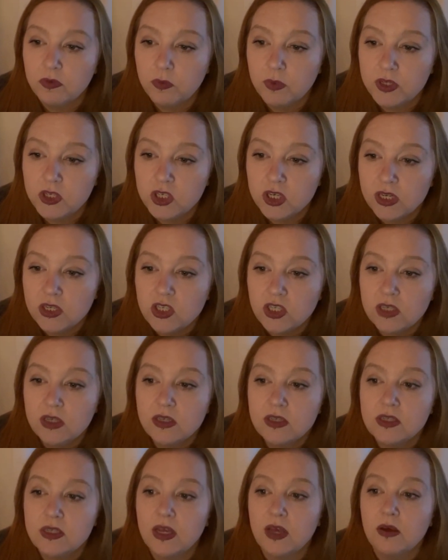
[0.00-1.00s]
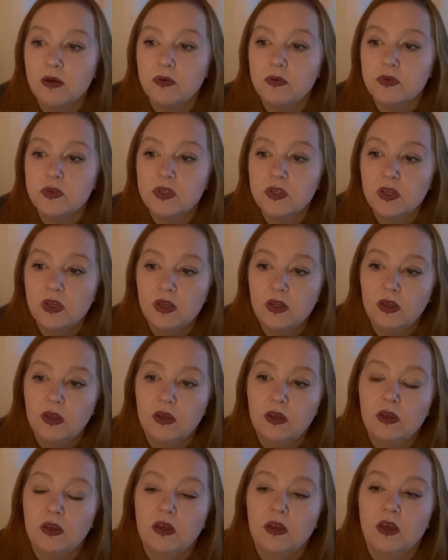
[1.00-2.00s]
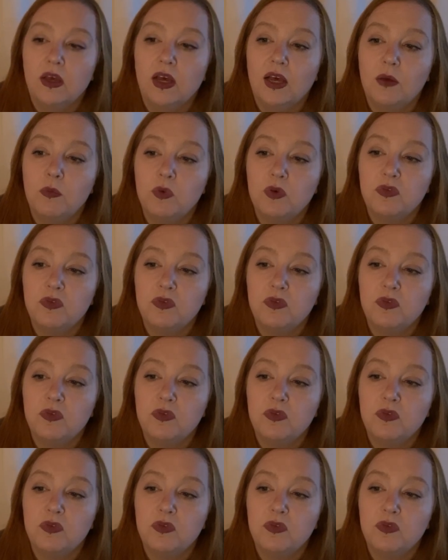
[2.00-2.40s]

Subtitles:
We're judging ourselves, and